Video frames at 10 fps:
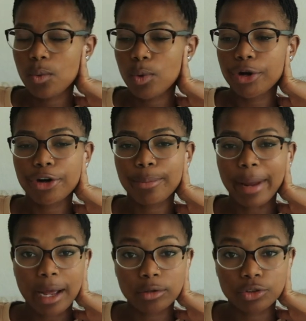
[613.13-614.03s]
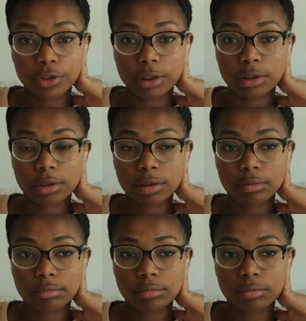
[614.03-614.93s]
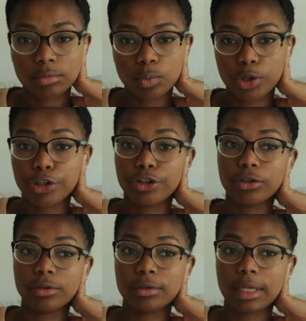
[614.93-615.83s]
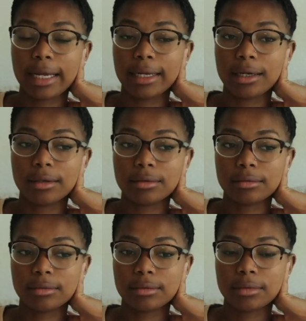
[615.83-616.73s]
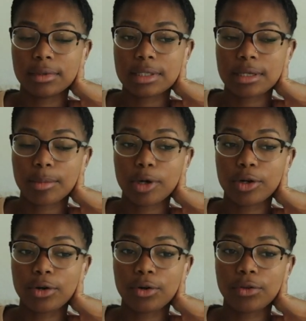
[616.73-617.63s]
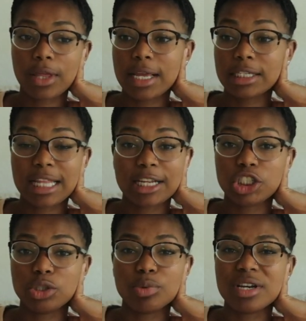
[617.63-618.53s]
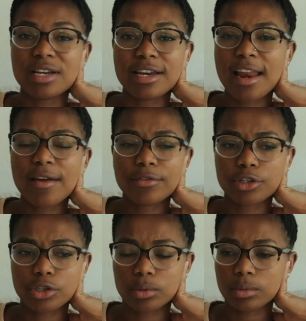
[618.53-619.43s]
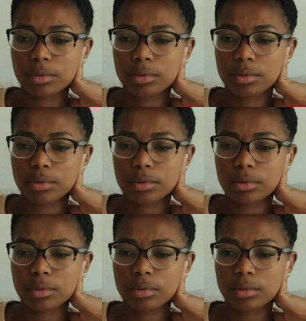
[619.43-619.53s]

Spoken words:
What are her boundaries? What are her, like, some of her things that she would never do?